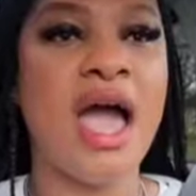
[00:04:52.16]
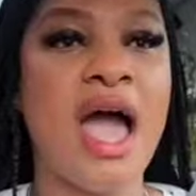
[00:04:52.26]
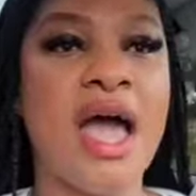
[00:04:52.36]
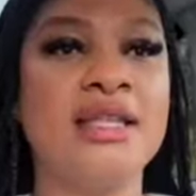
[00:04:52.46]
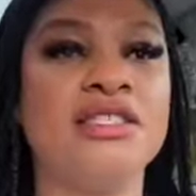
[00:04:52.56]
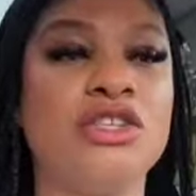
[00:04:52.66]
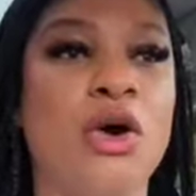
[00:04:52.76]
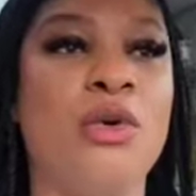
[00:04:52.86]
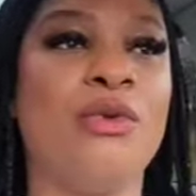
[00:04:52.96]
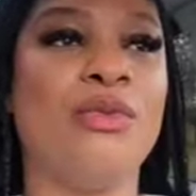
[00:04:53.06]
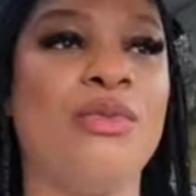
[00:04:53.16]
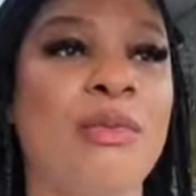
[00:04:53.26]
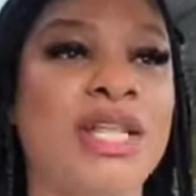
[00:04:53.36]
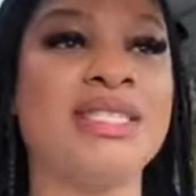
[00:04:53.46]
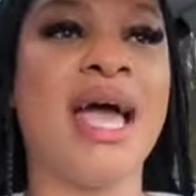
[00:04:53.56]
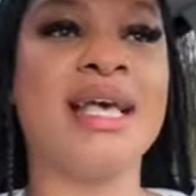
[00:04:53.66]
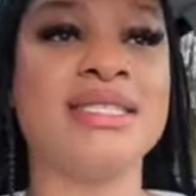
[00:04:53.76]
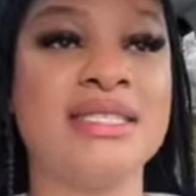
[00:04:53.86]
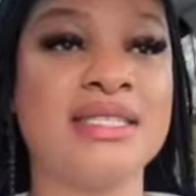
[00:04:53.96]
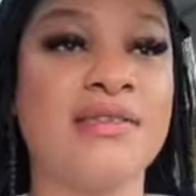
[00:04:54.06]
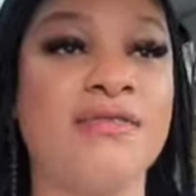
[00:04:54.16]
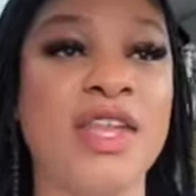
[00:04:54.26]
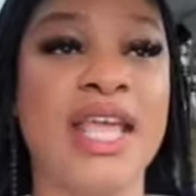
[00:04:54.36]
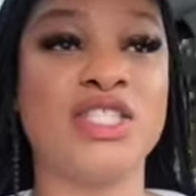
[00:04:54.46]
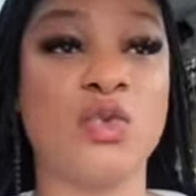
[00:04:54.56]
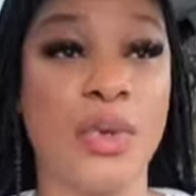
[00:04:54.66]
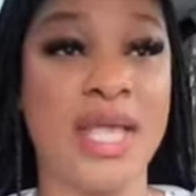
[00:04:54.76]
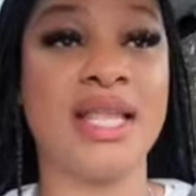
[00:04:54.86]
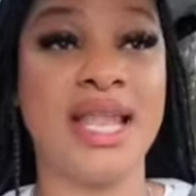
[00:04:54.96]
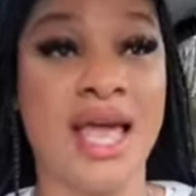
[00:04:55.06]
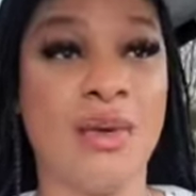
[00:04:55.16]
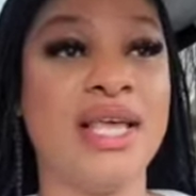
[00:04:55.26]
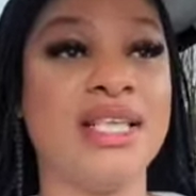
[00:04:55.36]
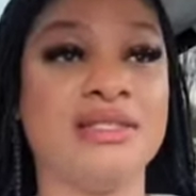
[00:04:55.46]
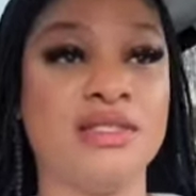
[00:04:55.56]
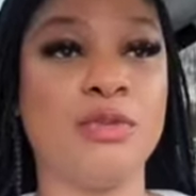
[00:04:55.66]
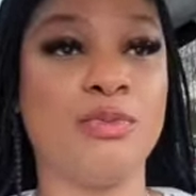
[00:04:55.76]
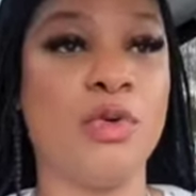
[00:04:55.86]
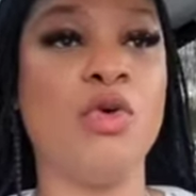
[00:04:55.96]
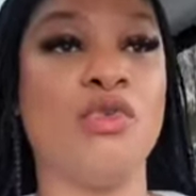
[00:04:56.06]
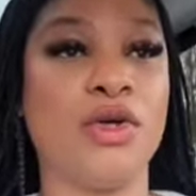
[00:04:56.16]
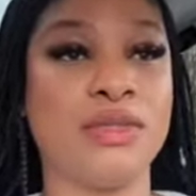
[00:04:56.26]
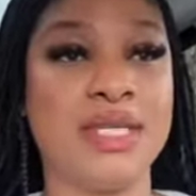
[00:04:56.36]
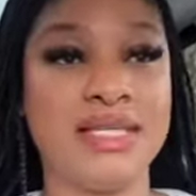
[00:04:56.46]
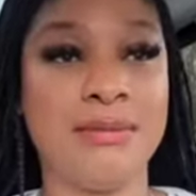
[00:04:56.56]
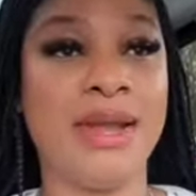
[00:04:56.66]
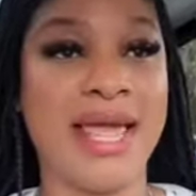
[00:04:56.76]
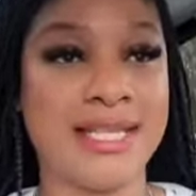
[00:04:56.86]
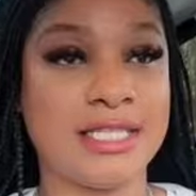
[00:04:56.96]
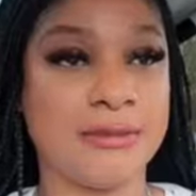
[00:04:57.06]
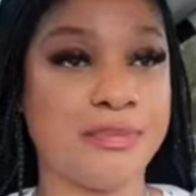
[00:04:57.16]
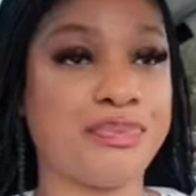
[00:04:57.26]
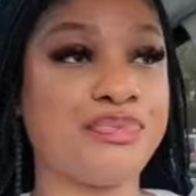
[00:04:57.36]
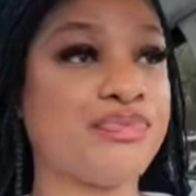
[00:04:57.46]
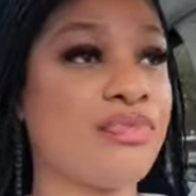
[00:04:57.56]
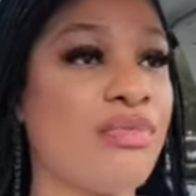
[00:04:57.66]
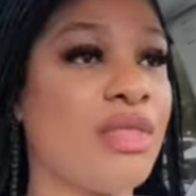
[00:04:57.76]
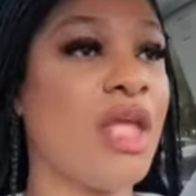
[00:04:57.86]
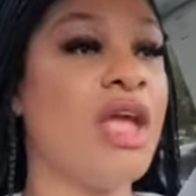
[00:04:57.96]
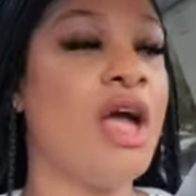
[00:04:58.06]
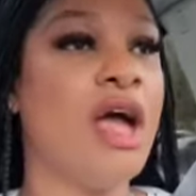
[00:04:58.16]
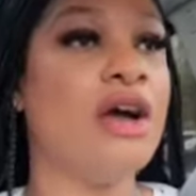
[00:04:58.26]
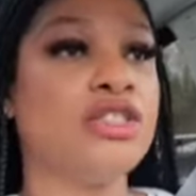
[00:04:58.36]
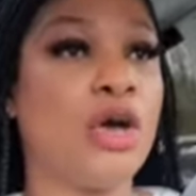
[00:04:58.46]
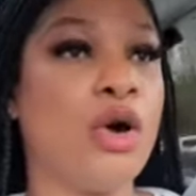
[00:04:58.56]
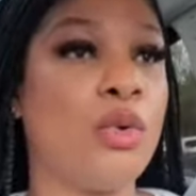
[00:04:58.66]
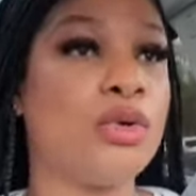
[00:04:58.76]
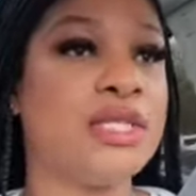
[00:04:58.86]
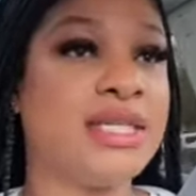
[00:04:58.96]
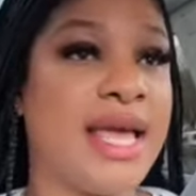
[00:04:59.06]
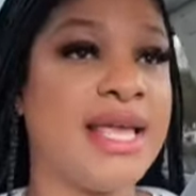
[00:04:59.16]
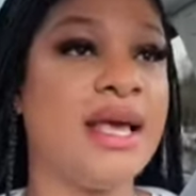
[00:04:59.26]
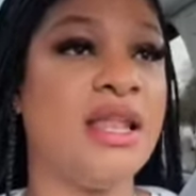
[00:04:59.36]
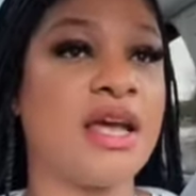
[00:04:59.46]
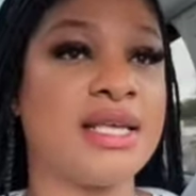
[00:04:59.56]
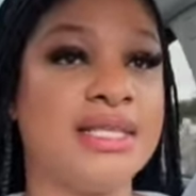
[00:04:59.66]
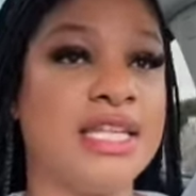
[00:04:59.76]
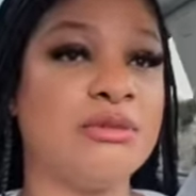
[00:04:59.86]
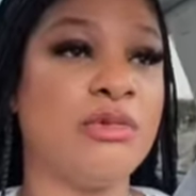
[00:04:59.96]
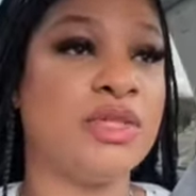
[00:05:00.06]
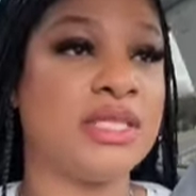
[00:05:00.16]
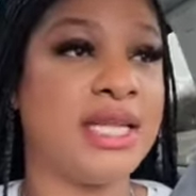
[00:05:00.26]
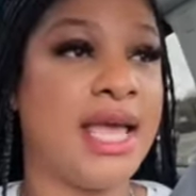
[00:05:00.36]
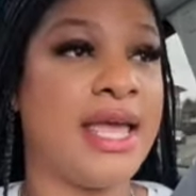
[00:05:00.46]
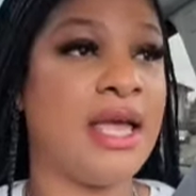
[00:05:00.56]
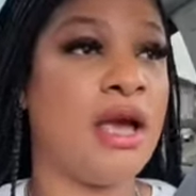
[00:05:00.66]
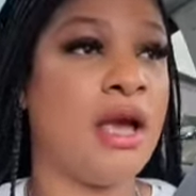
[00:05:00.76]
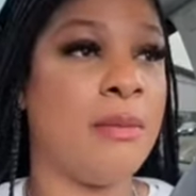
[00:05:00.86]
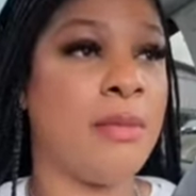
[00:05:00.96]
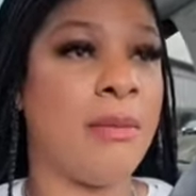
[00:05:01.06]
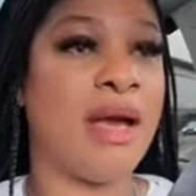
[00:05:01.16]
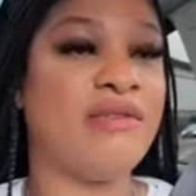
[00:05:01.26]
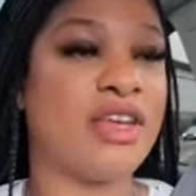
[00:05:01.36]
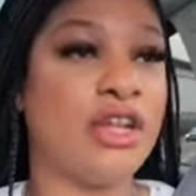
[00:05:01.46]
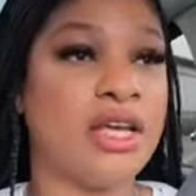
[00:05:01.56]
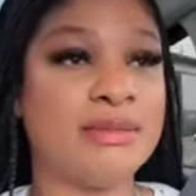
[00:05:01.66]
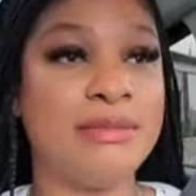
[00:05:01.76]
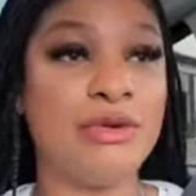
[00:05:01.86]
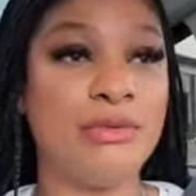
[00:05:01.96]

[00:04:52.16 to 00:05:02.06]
and so my task for next week now is to put all those things in place so today like I said is Mother's Day um, I'm having a nice meal